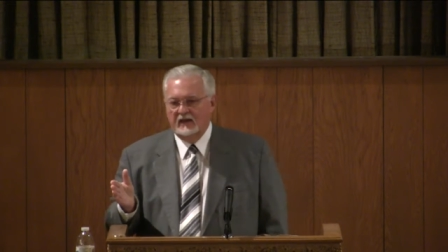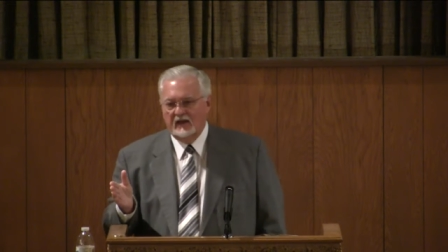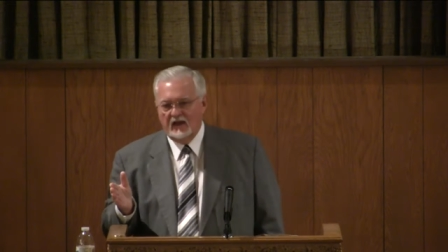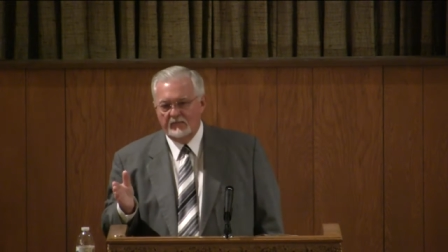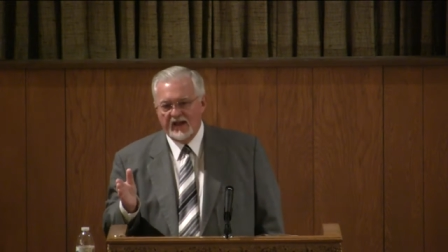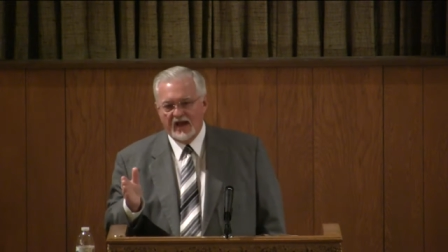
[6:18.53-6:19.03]

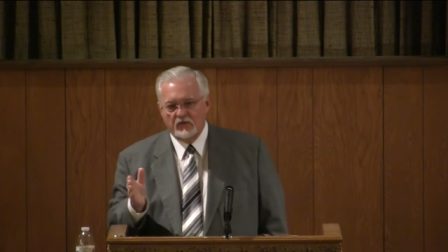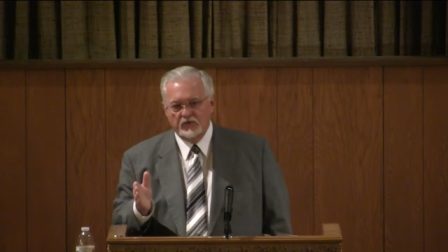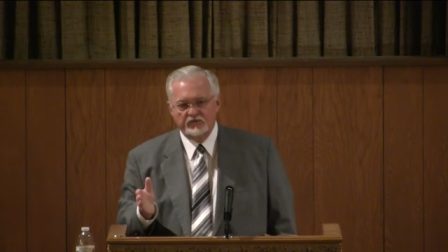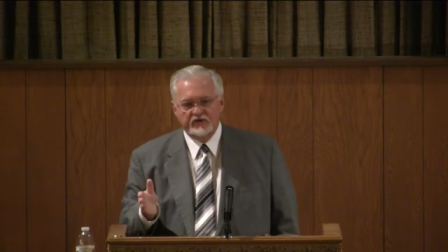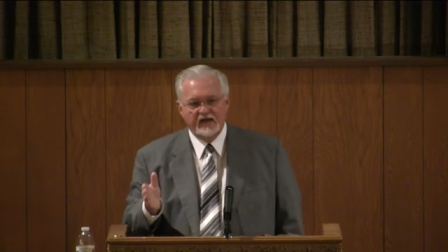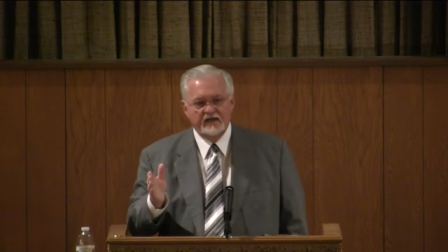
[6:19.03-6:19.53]
about
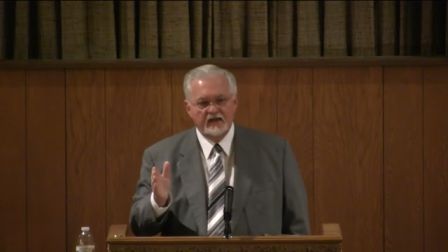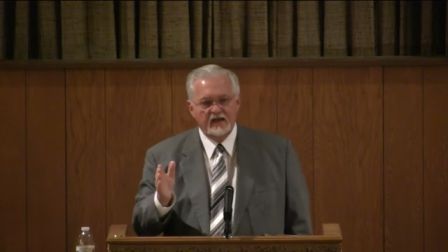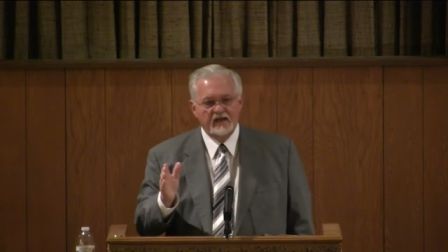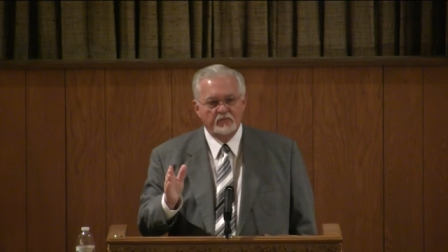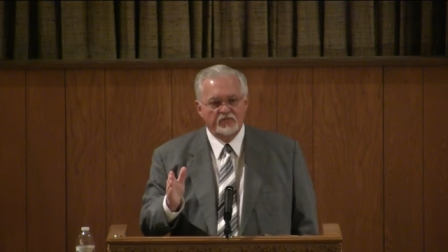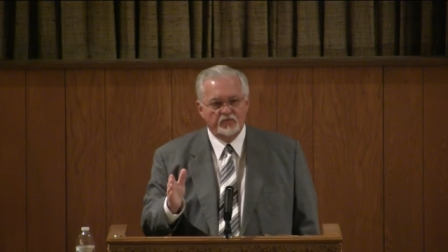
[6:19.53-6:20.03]
routinely
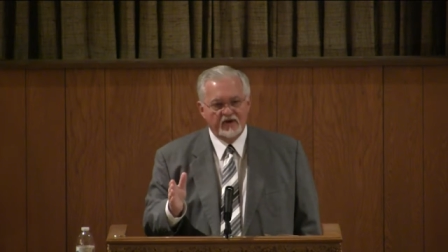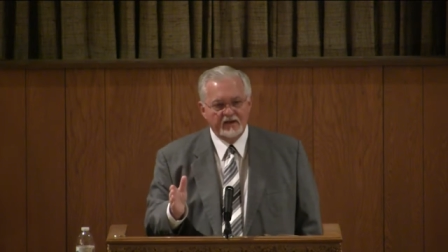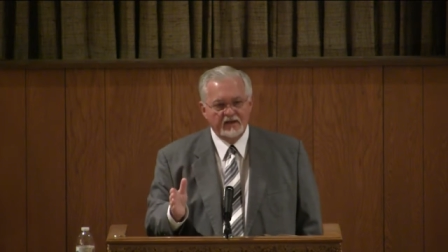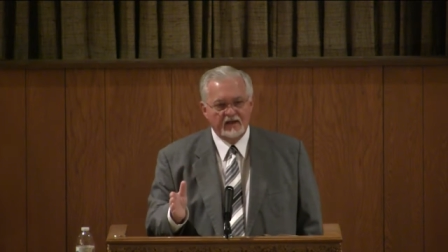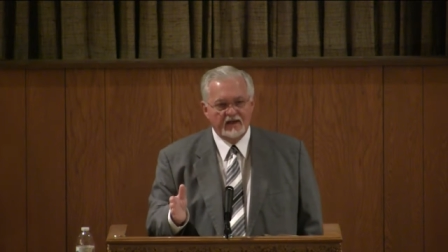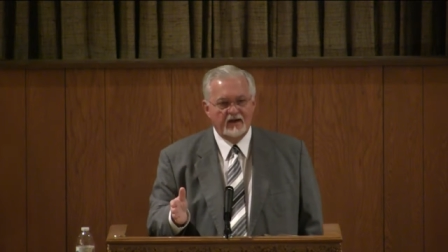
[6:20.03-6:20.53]
and with
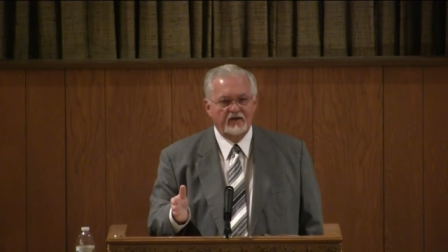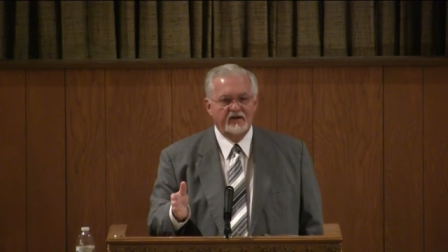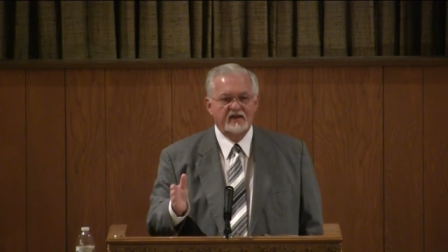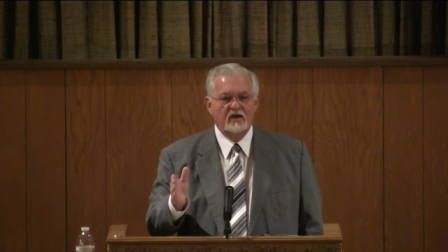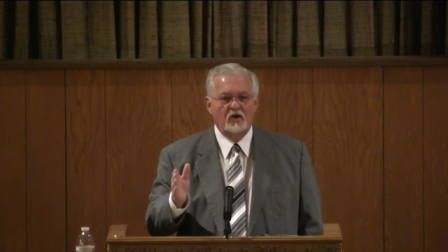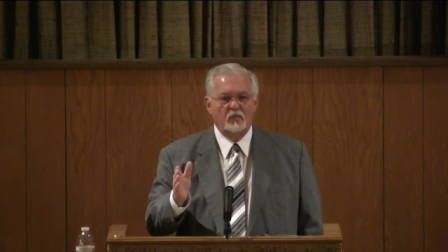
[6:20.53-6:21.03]

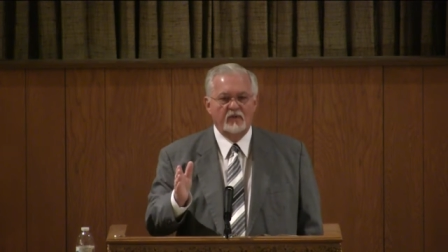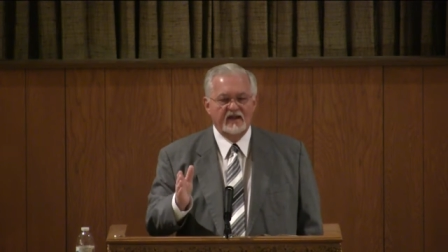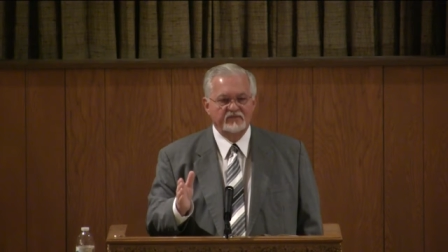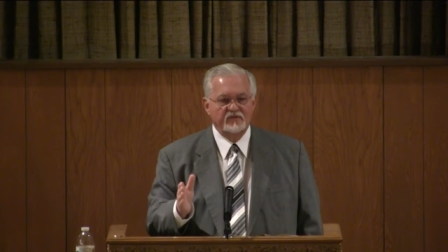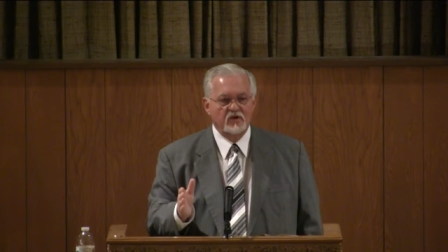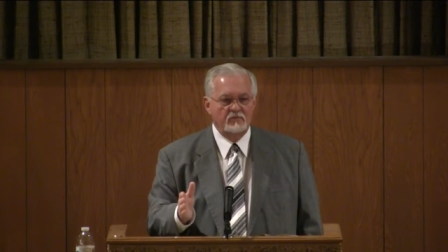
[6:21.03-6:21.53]
regularity
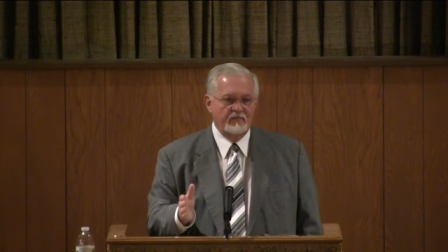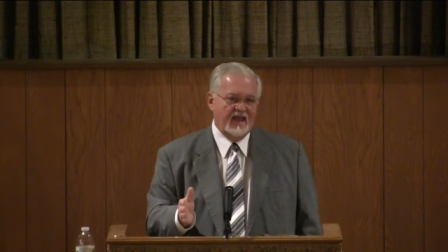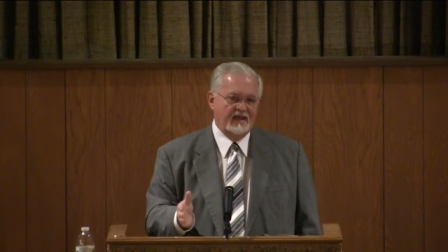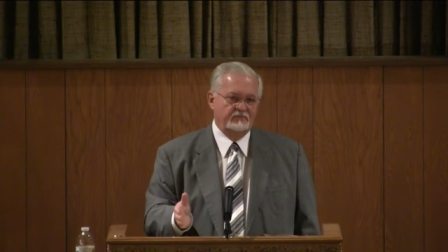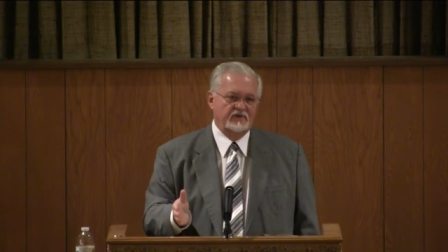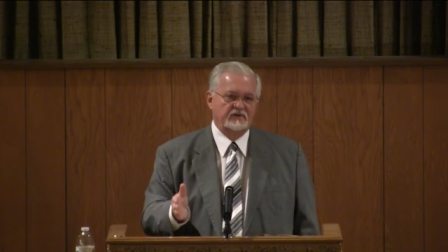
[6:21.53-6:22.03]
obeying the
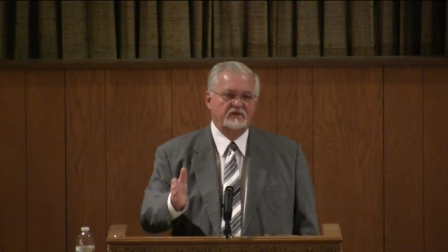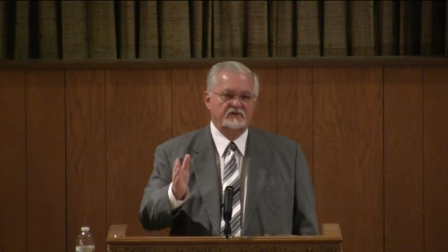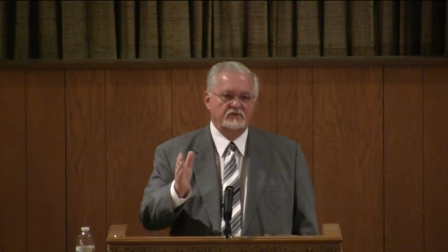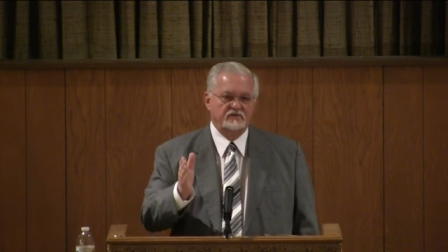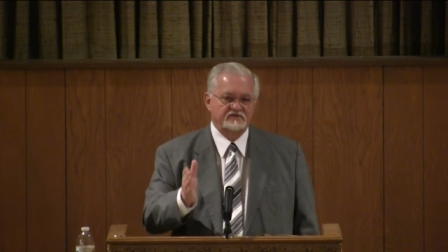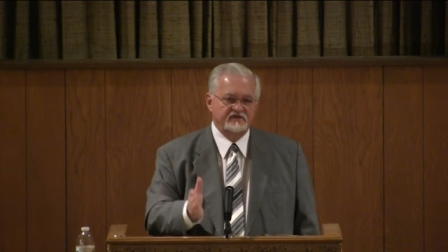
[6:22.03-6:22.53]
commandment
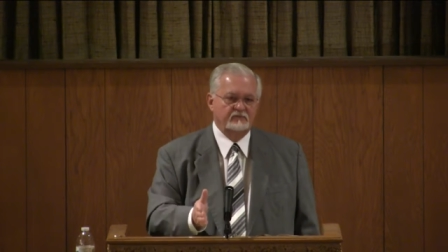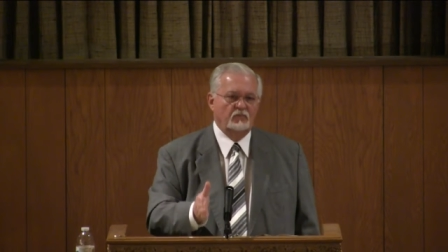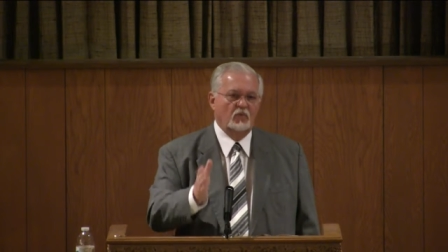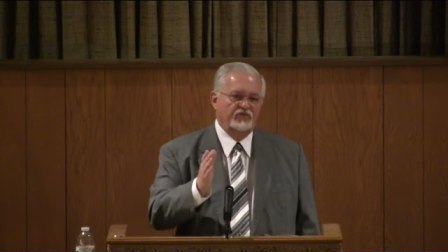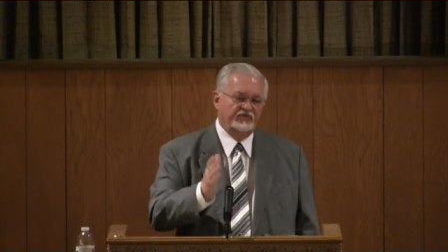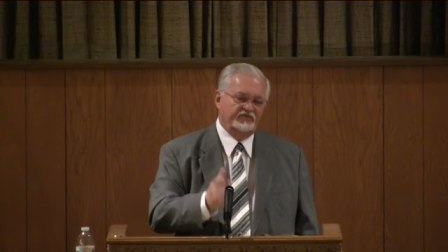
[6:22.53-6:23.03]
to assemble
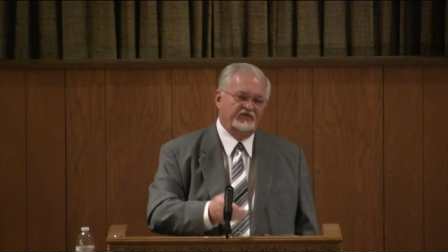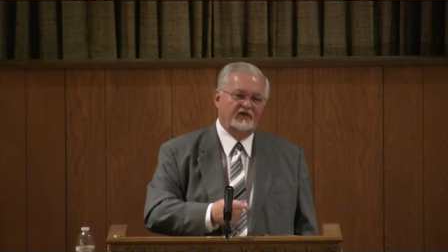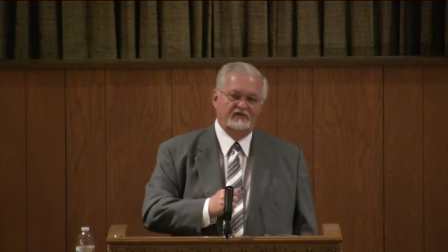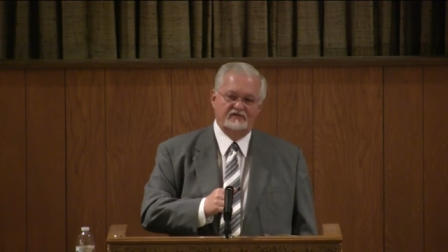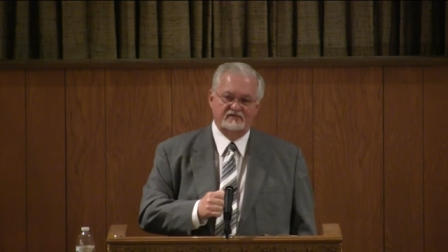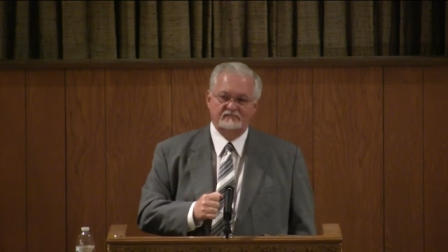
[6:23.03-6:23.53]
with the
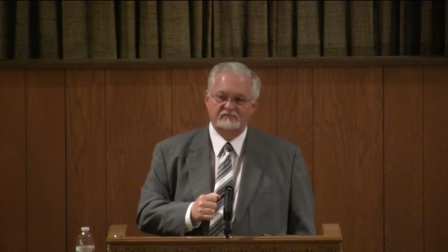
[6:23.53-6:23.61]
saints.